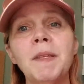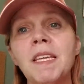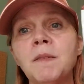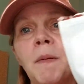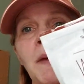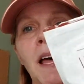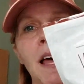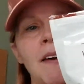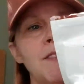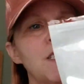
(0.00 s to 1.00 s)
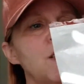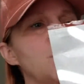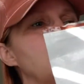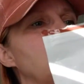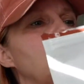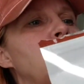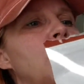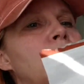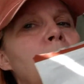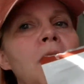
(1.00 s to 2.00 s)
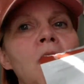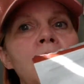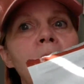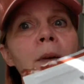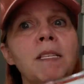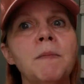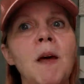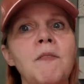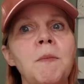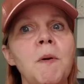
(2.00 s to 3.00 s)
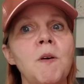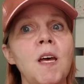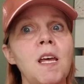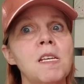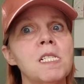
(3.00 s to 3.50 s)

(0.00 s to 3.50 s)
of this, maybe half a scoop, and put it in my coffee and make some coffee mocha.